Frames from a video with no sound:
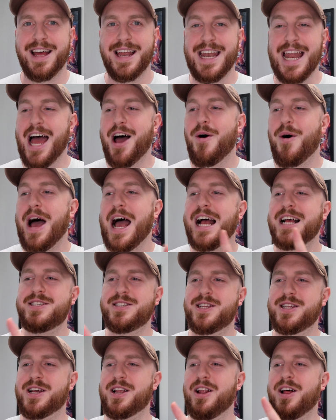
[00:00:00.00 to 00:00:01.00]
Now,
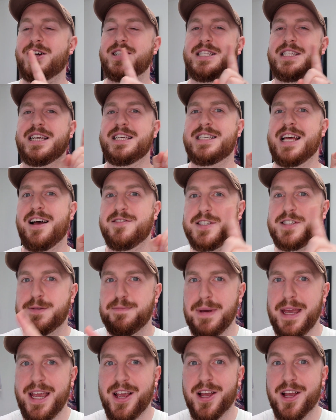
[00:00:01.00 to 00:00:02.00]
as the glasses have
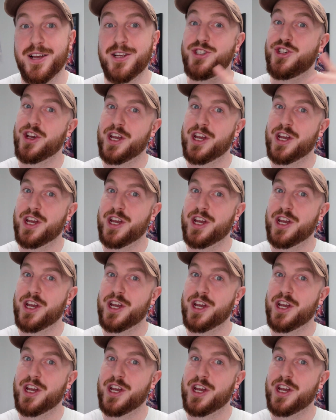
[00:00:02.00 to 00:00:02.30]
speakers,